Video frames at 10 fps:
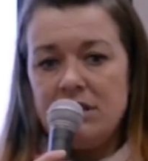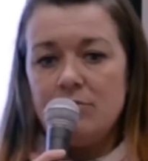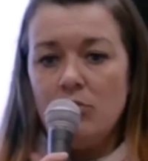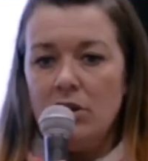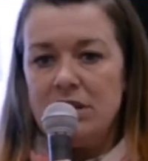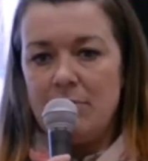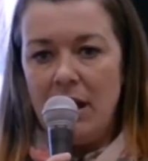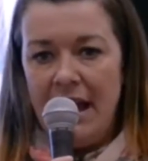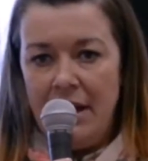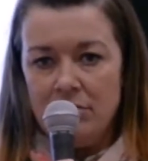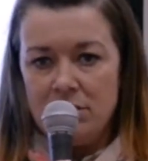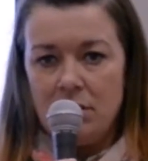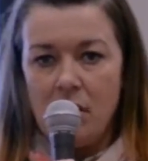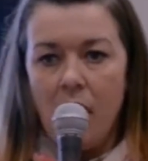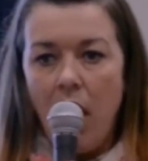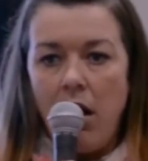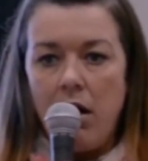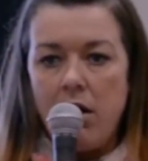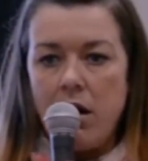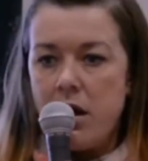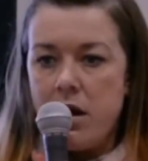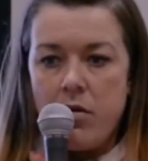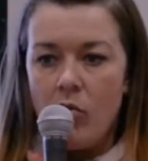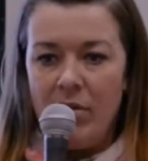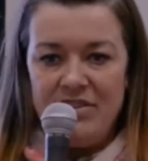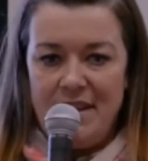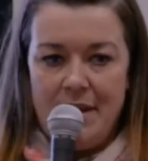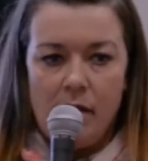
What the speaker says: small is my house, what am I saying?